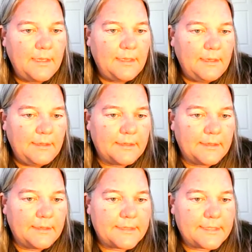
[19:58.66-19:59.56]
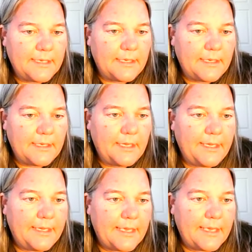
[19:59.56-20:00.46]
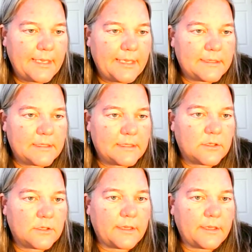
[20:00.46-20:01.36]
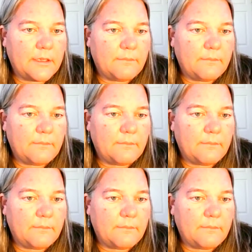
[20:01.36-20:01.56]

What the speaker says: Let's see. Yes, correctly